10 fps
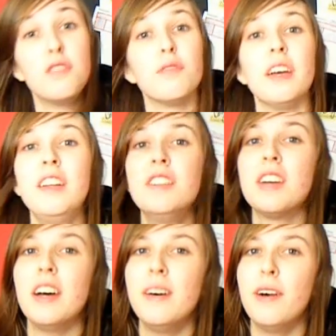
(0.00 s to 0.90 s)
I could
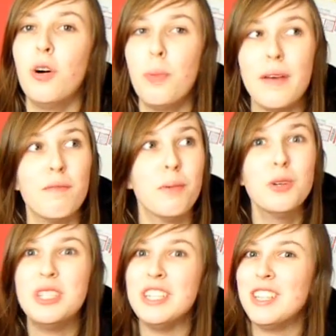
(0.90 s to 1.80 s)
find. I hope I haven't
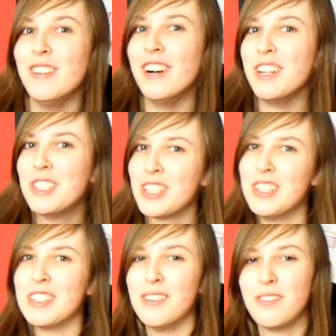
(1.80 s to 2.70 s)
bored you too much,
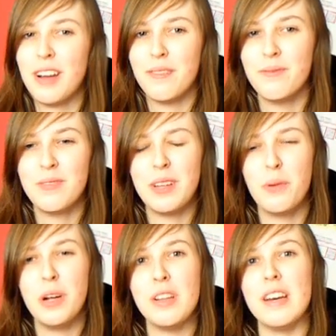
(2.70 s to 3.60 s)
because I'm
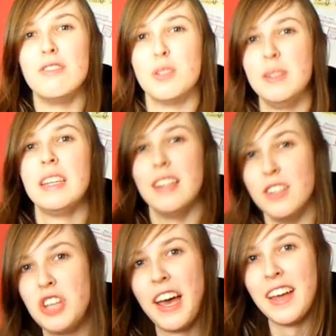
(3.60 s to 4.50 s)
aware that I've just been
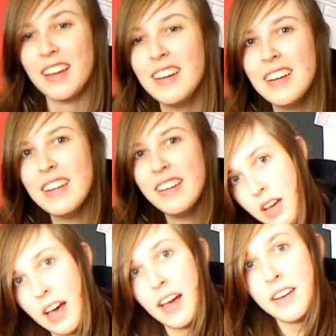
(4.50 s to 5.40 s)
kind of chatting.
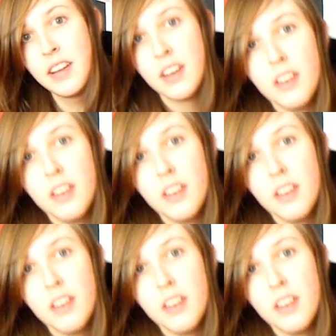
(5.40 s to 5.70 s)
And